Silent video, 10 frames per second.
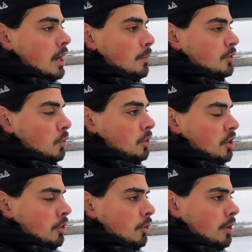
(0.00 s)
So with
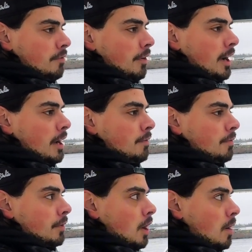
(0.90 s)
the 35
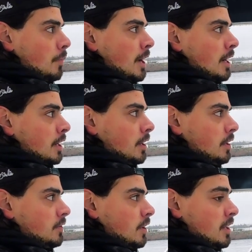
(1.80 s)
compact
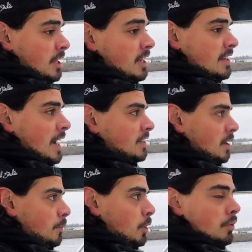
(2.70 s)
is the exact
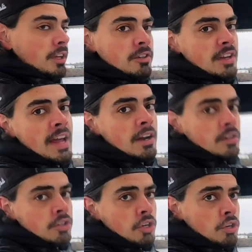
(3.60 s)
same boat. They just added a
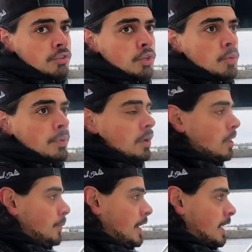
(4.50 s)
sugar scoop on
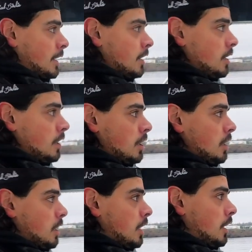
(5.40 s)
the back,
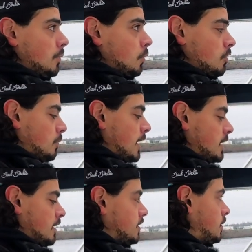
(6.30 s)
whereas mine
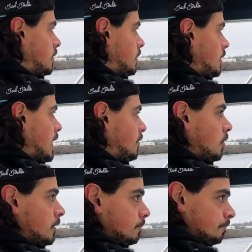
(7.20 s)
doesn't have
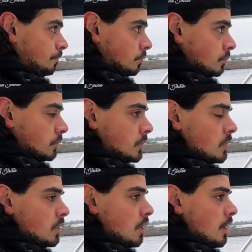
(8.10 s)
one.
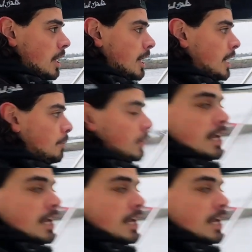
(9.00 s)
But